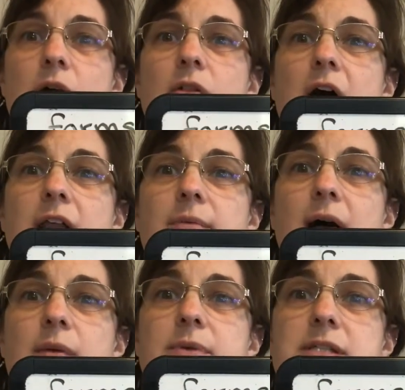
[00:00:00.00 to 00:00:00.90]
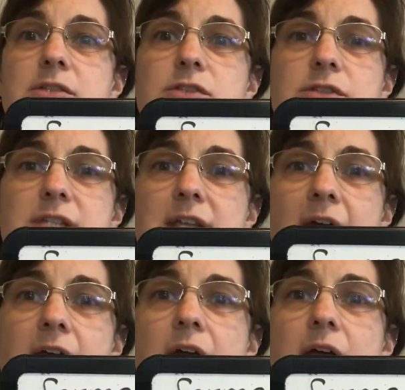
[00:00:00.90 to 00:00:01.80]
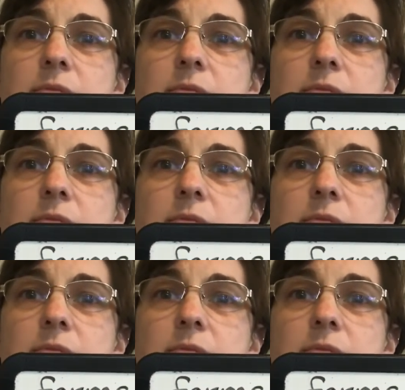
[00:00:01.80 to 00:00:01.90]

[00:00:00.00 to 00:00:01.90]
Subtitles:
lot about potential today,